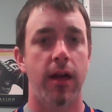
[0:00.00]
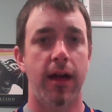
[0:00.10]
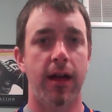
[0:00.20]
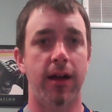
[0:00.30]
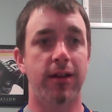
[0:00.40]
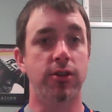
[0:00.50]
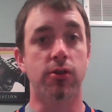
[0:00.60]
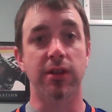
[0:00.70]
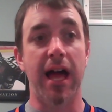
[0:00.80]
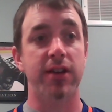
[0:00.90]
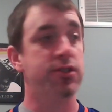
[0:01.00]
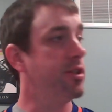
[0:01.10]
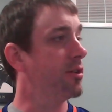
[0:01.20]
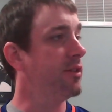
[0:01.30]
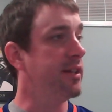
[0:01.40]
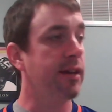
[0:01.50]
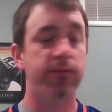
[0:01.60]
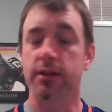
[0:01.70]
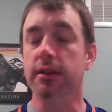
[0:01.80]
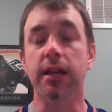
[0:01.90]
Uh, you know, last year they
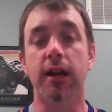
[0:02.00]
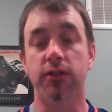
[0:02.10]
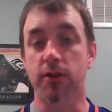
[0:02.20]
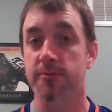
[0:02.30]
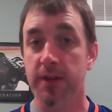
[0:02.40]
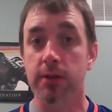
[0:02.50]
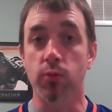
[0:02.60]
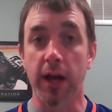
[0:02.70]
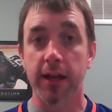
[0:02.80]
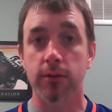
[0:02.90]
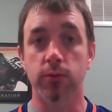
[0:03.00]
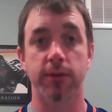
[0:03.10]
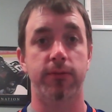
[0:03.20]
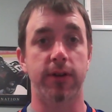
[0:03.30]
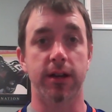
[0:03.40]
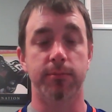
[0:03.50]
definitely got their feet wet with uh,